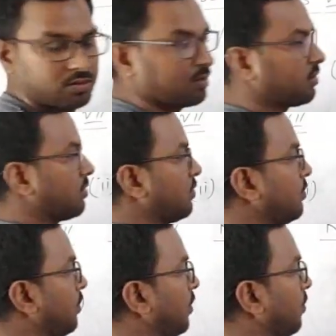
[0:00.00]
is to
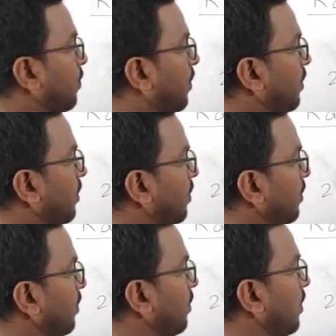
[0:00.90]
21.
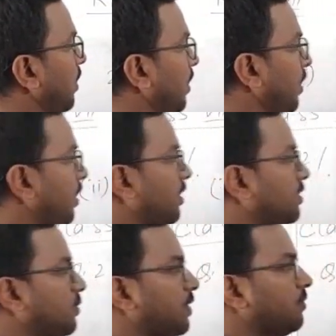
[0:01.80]

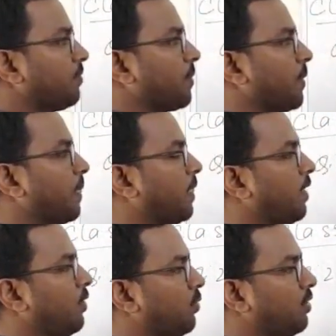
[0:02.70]
It's mean
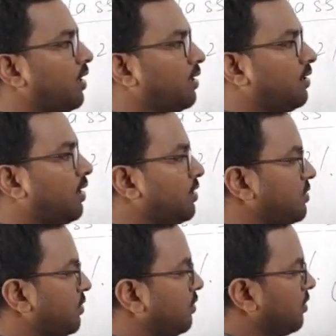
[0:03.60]
we'll write in the
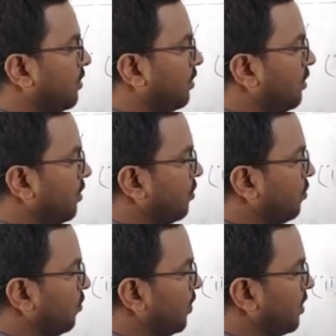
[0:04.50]
ratio
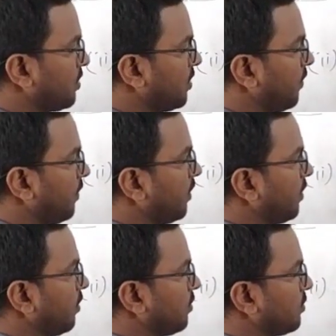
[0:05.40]
2 by 7
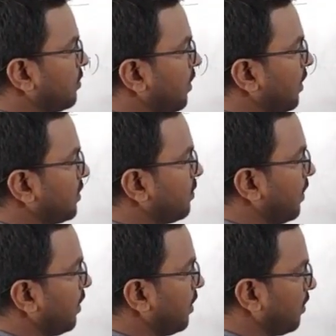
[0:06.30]
equals to x
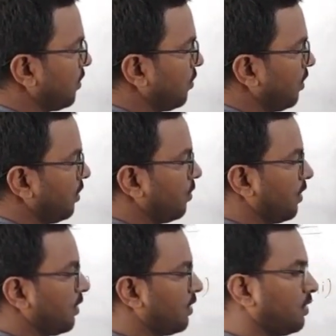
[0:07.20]
by 21.
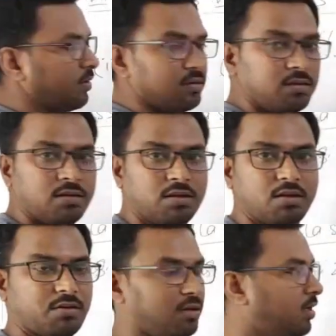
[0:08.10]

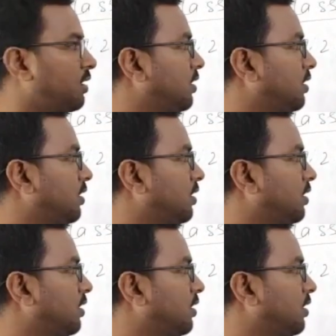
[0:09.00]
Okay,